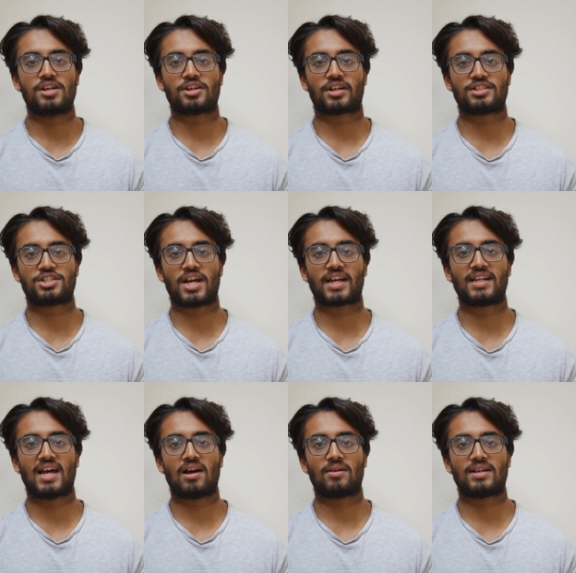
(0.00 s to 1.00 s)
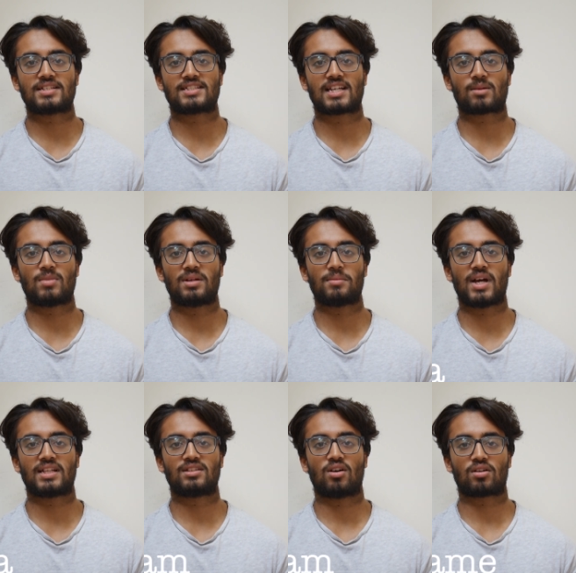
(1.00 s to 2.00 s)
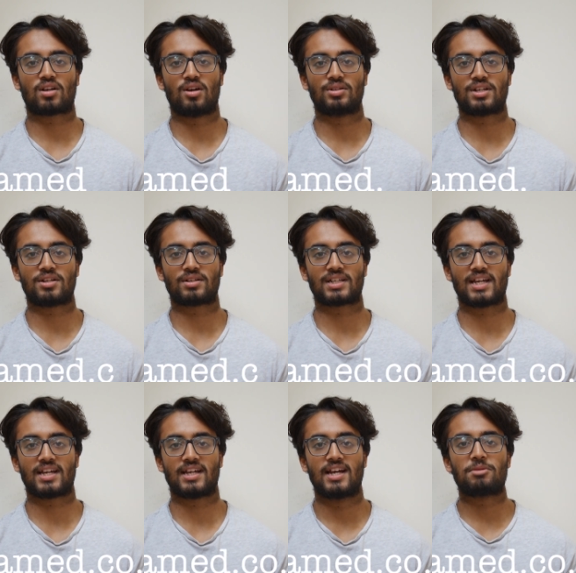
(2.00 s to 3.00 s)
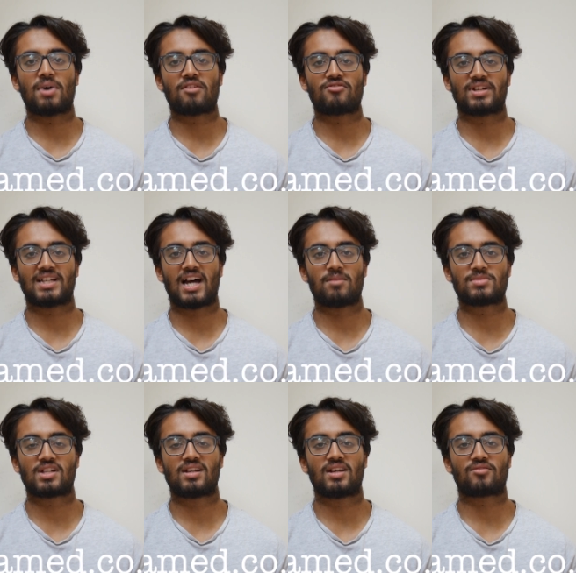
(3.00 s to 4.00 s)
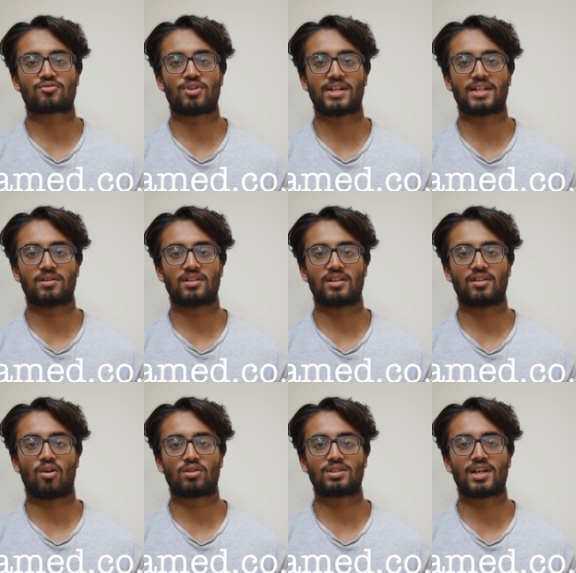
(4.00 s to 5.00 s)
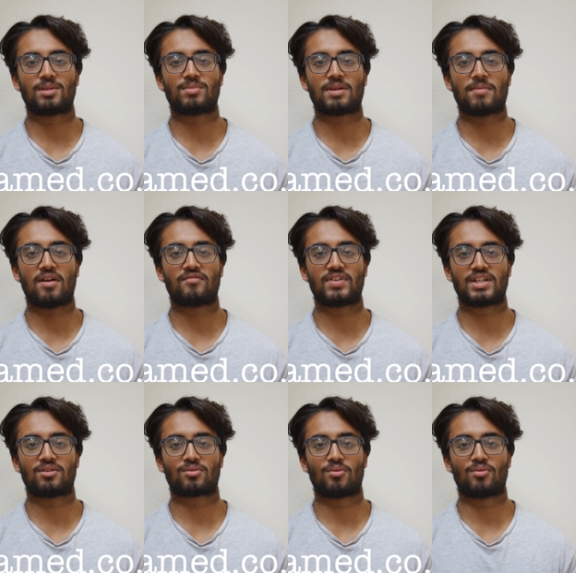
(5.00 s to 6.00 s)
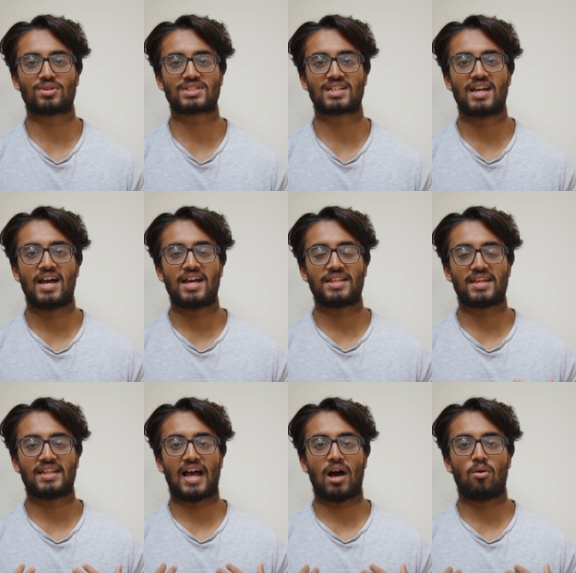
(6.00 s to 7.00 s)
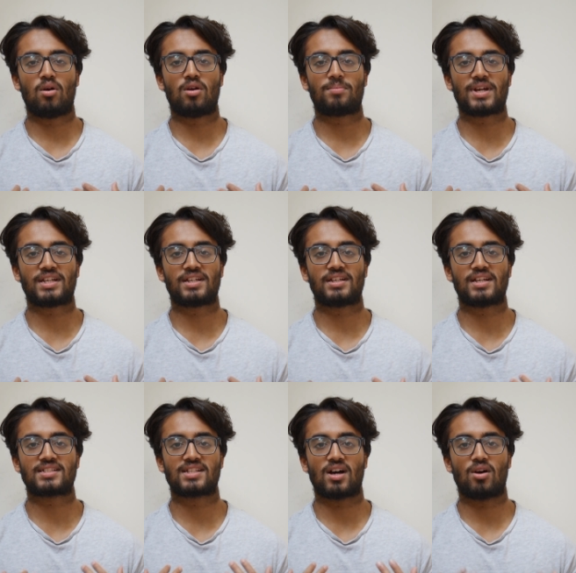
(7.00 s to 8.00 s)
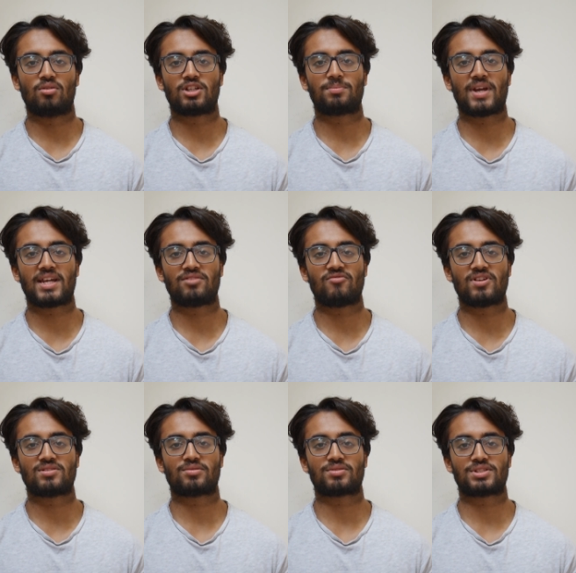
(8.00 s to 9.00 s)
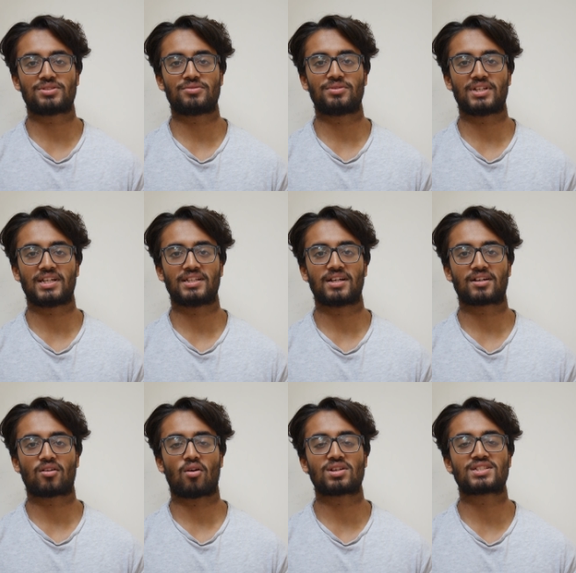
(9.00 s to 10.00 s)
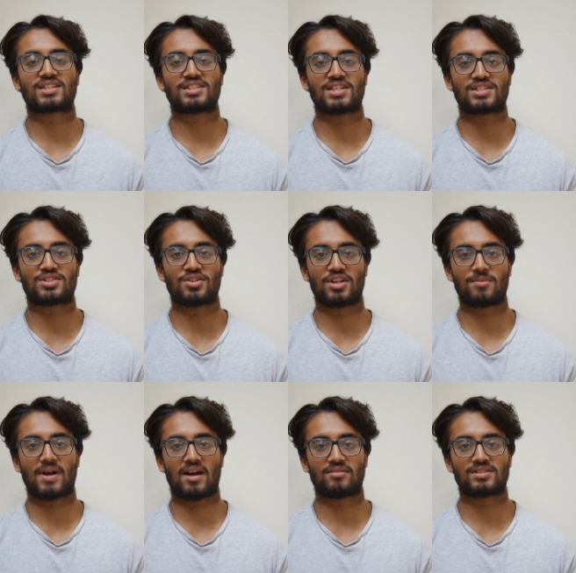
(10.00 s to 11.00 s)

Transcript: You can check it out at sigmamed.co.uk. Me and my friend Hamzah have created an online BMAT video course in our opinion is the only paid resource you need, costing just £30.